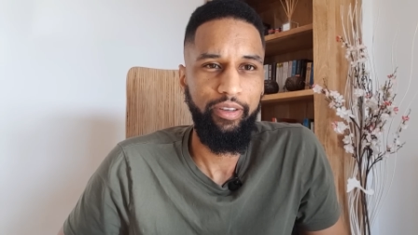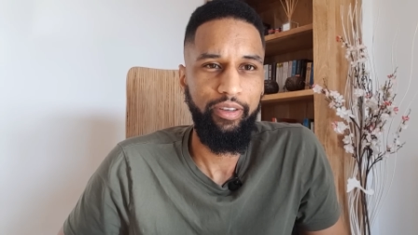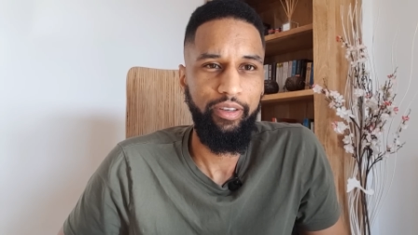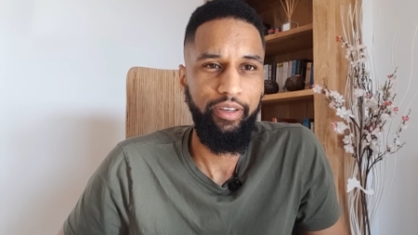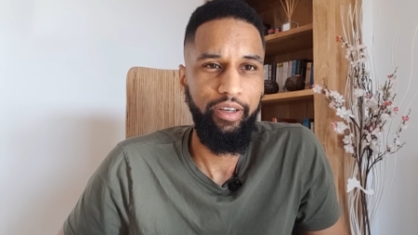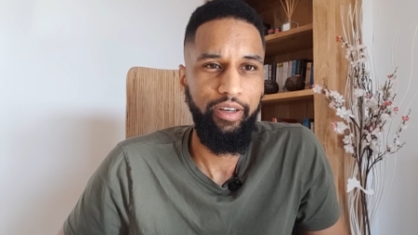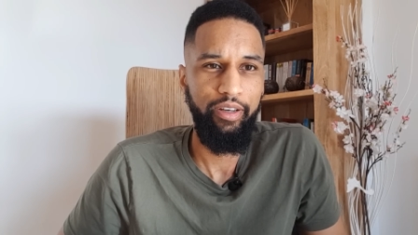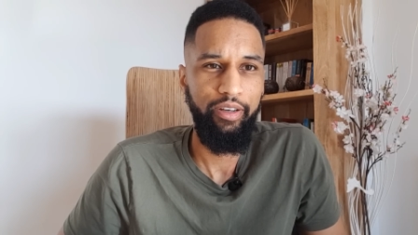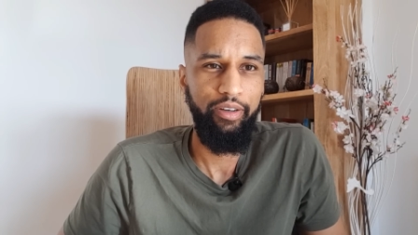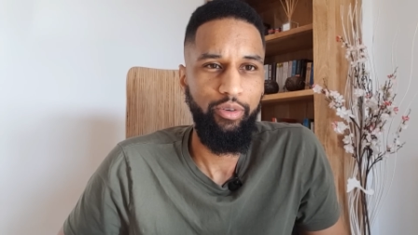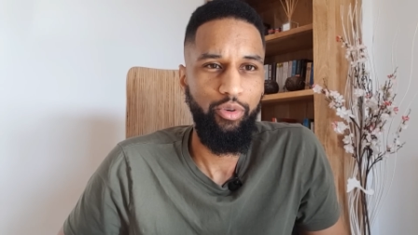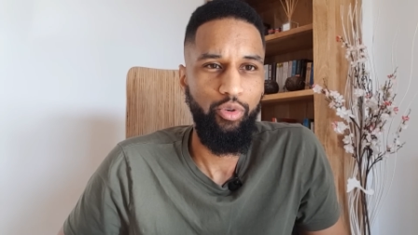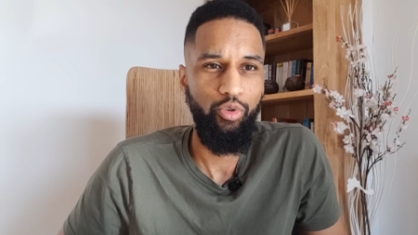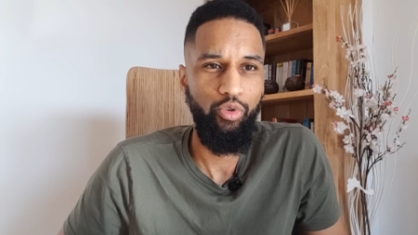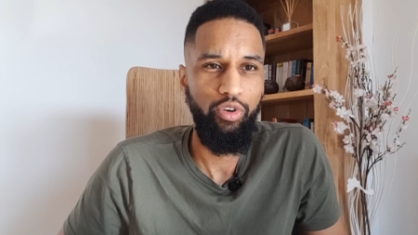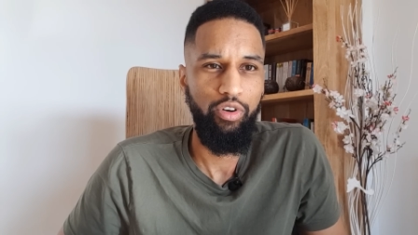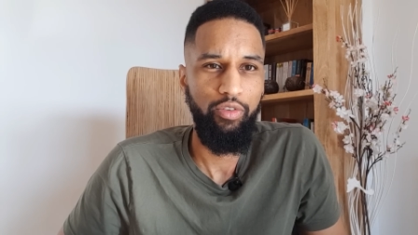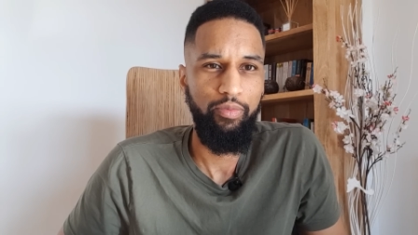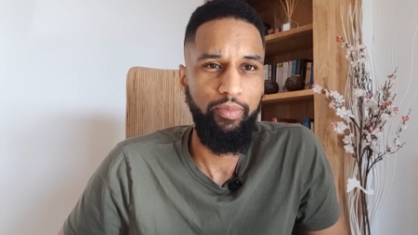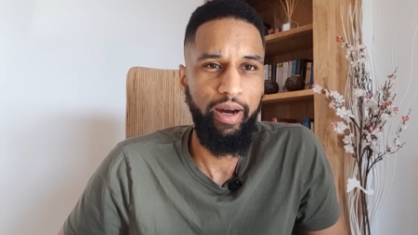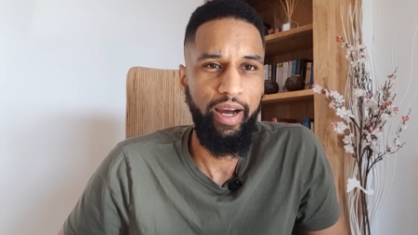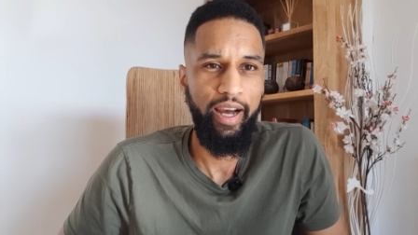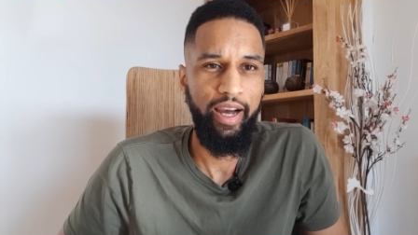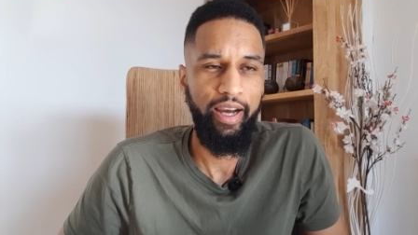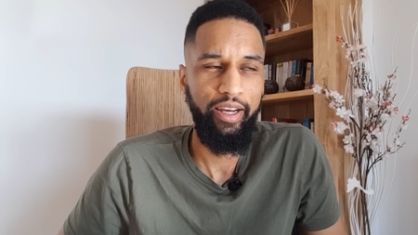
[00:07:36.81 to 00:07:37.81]
Yeah, all
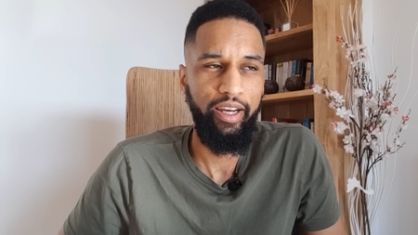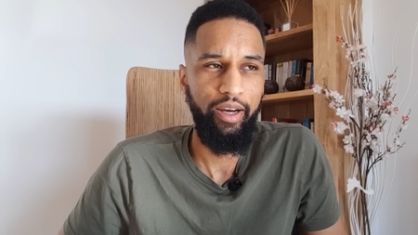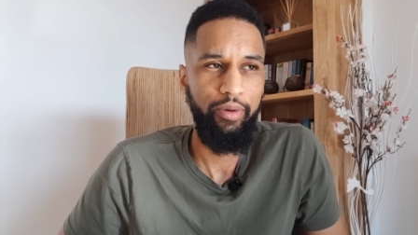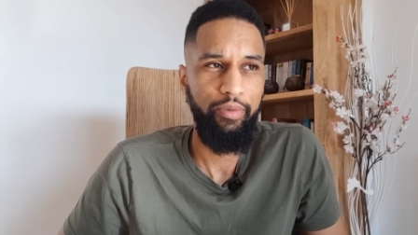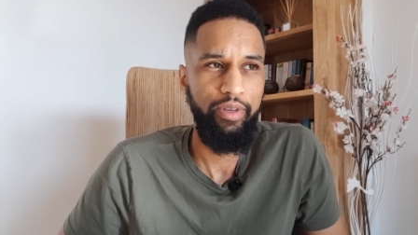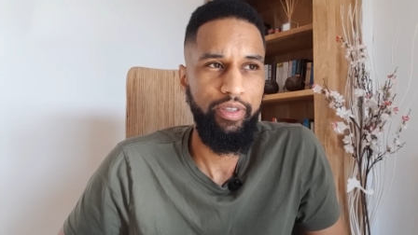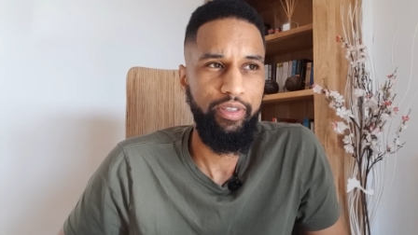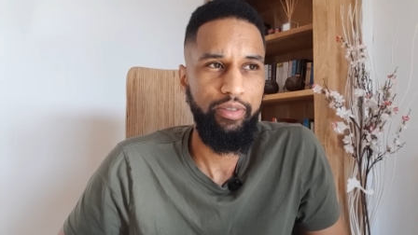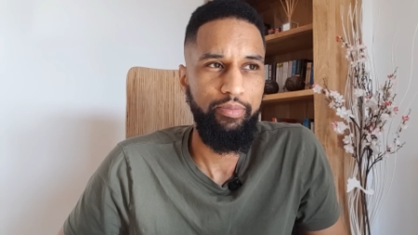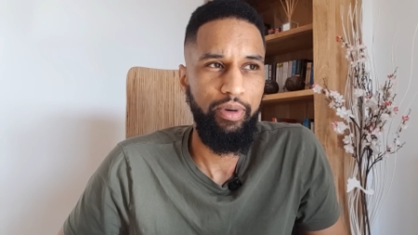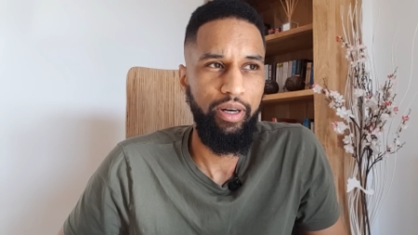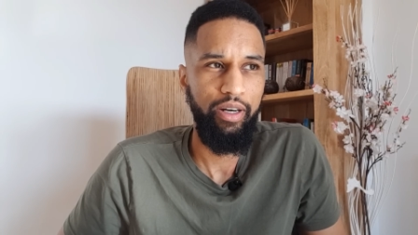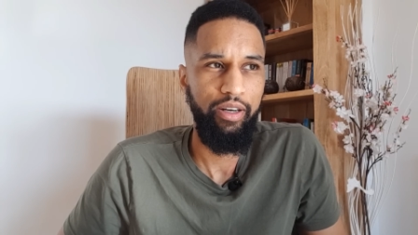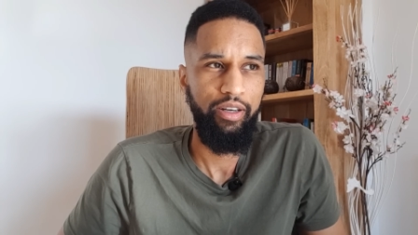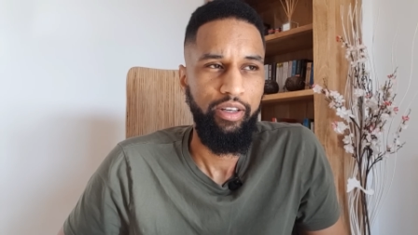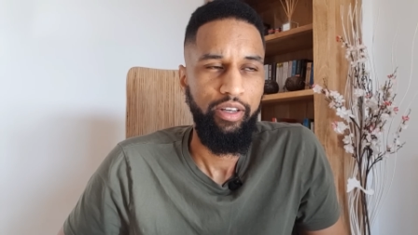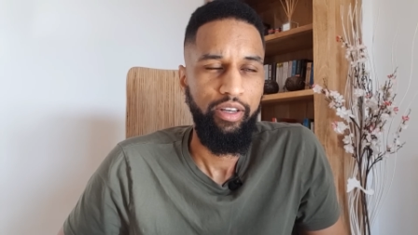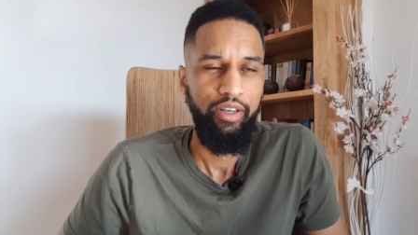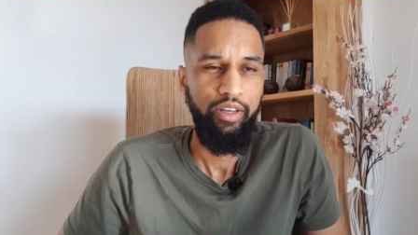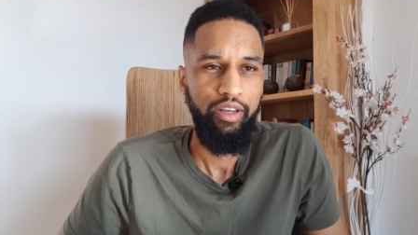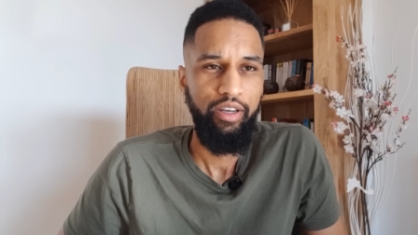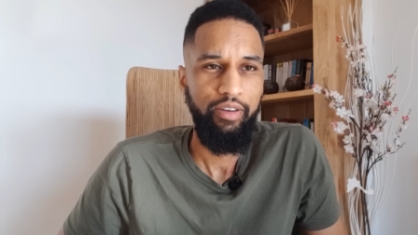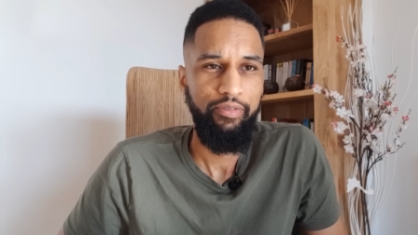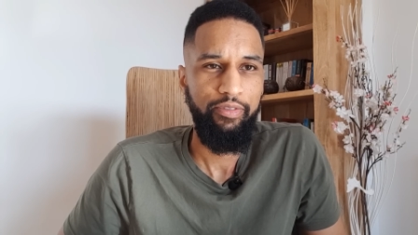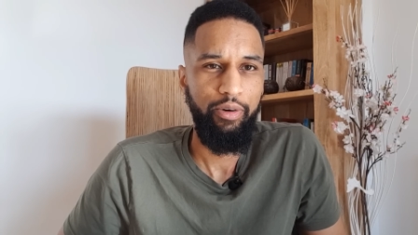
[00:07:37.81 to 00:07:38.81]
of my outgoings. But
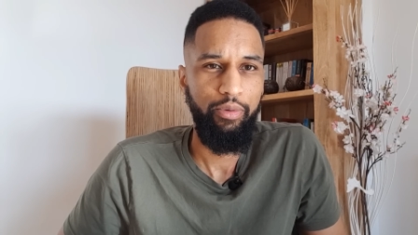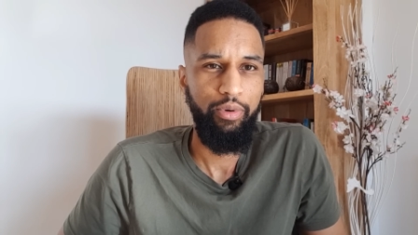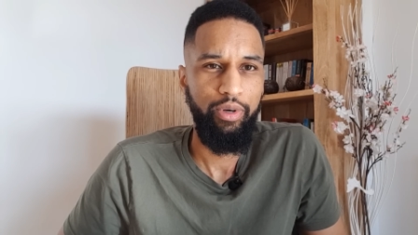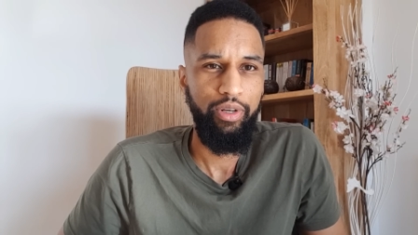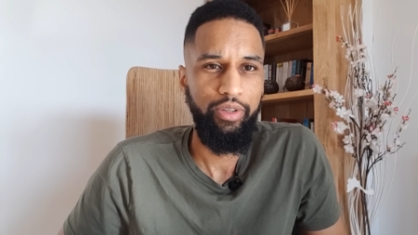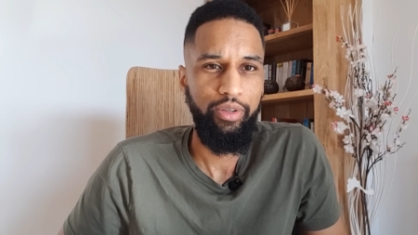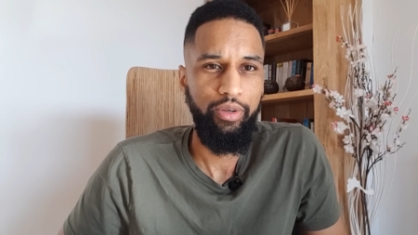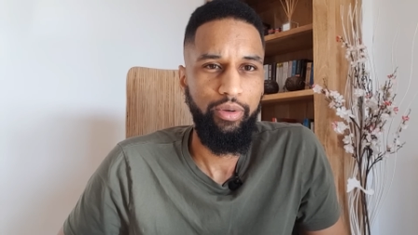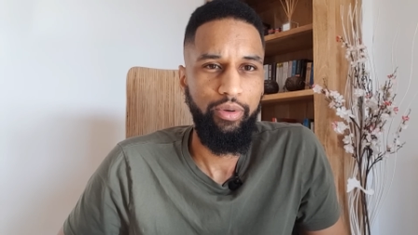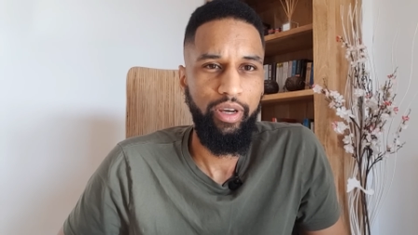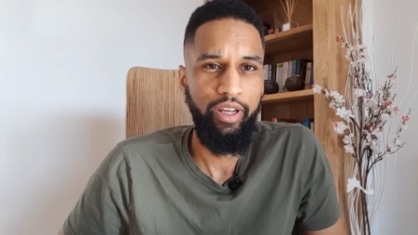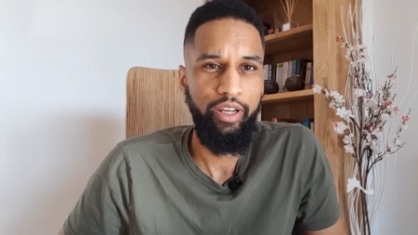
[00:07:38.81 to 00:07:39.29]
if I want to do